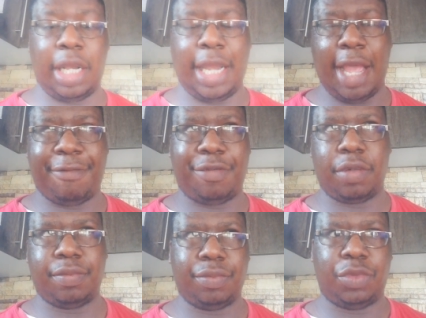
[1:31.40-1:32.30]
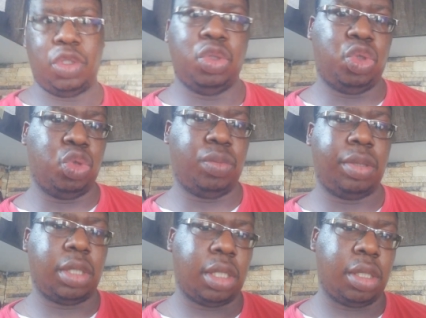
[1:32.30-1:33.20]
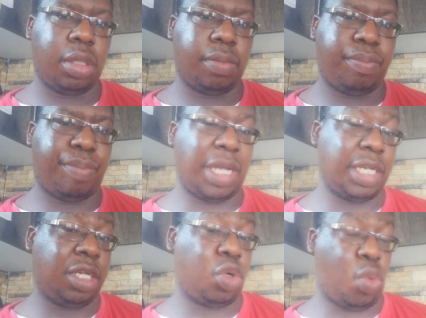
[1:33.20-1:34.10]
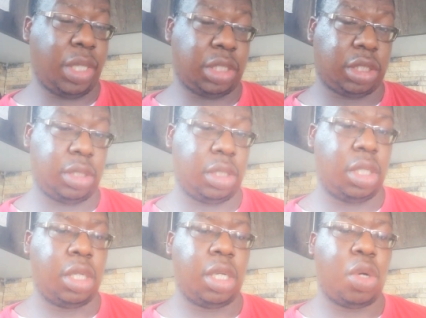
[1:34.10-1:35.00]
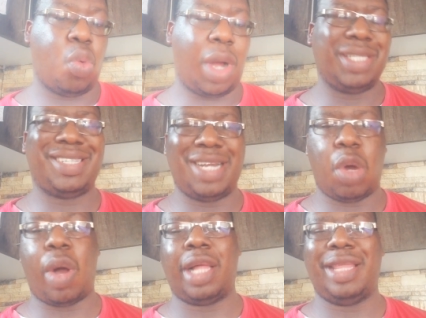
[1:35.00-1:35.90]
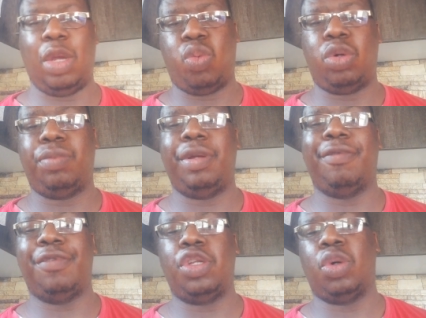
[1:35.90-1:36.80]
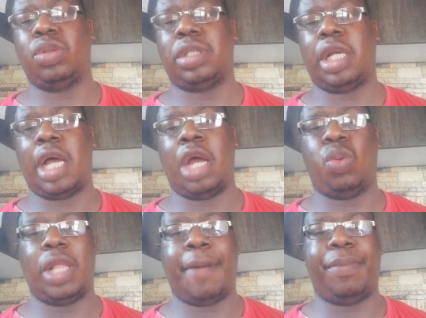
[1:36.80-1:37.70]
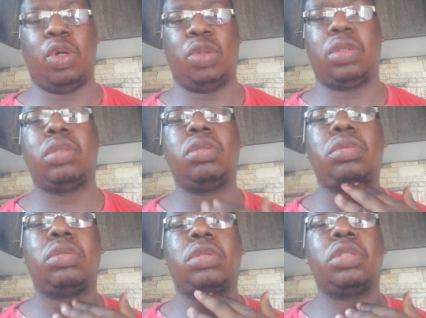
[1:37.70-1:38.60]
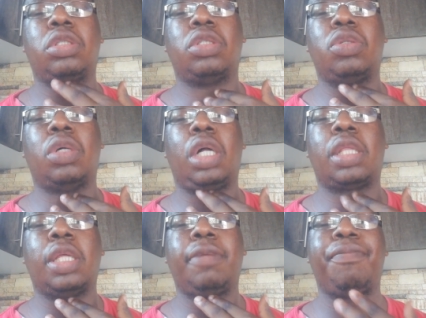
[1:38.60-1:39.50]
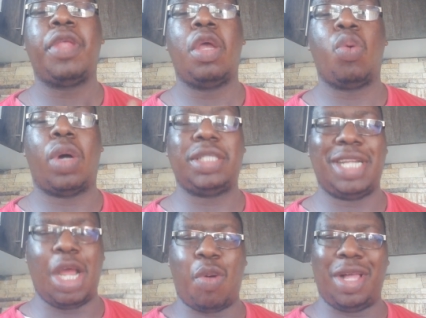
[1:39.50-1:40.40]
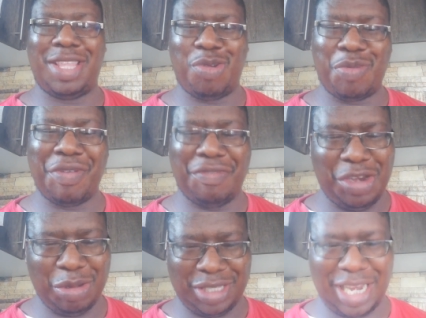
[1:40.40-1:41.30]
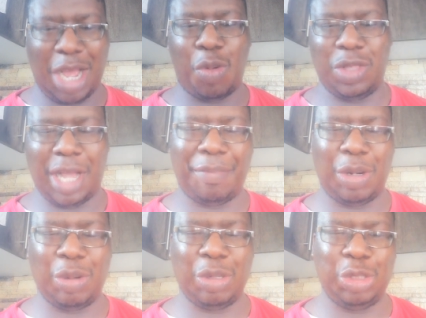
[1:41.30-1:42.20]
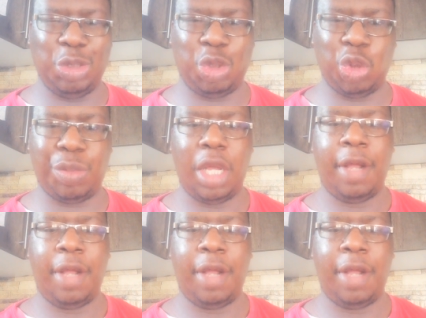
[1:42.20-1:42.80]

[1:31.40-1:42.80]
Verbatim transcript: I left YouTube, but I didn't quit. Once in a while, there will be videos that I will upload. This isn't healthy. Once in a while, there will be videos that I will upload on YouTube,